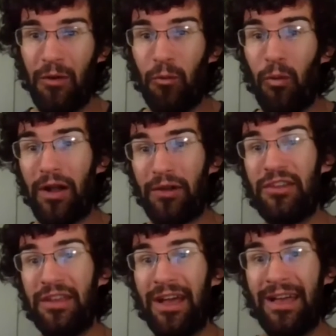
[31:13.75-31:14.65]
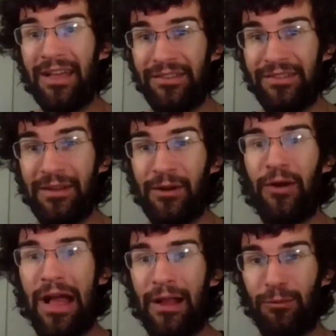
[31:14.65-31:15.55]
watching us
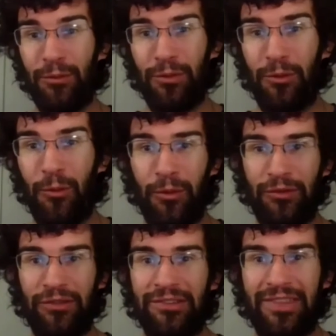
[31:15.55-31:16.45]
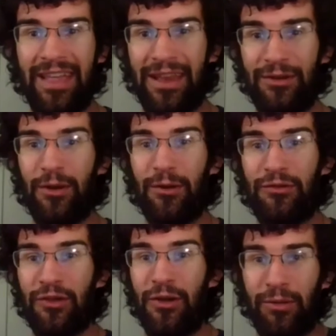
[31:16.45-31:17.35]
interact with the horses. Like no
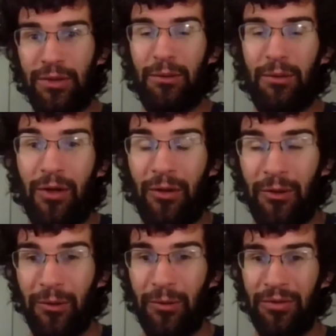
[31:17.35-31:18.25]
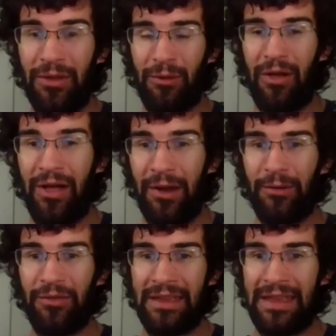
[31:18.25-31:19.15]
joke, they were all
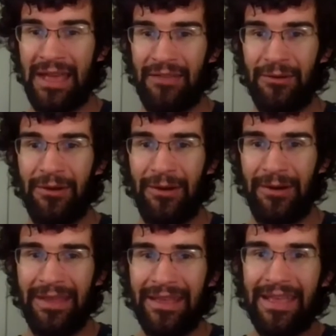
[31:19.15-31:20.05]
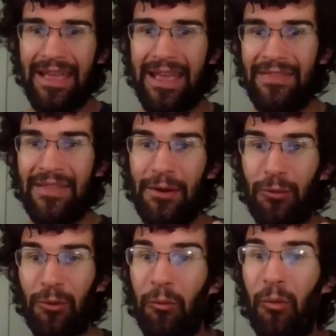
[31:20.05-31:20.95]
huddled together, and they
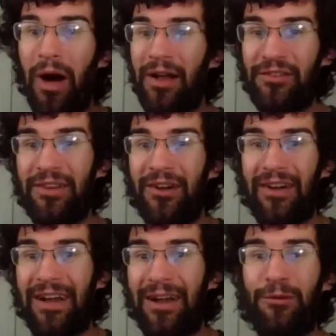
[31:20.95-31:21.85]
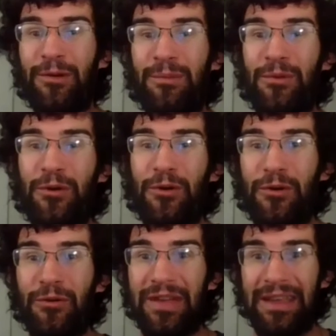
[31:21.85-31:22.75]
were watching our every
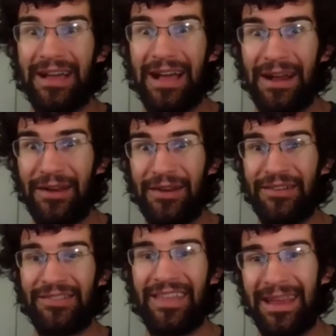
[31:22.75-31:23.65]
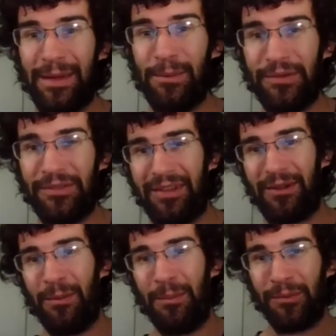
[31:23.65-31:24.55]
move, and kind of just like it was like
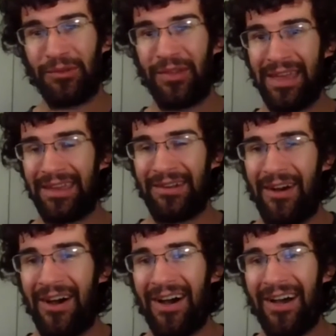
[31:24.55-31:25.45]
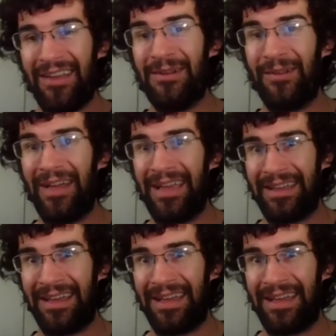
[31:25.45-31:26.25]
almost like an awe, you know, like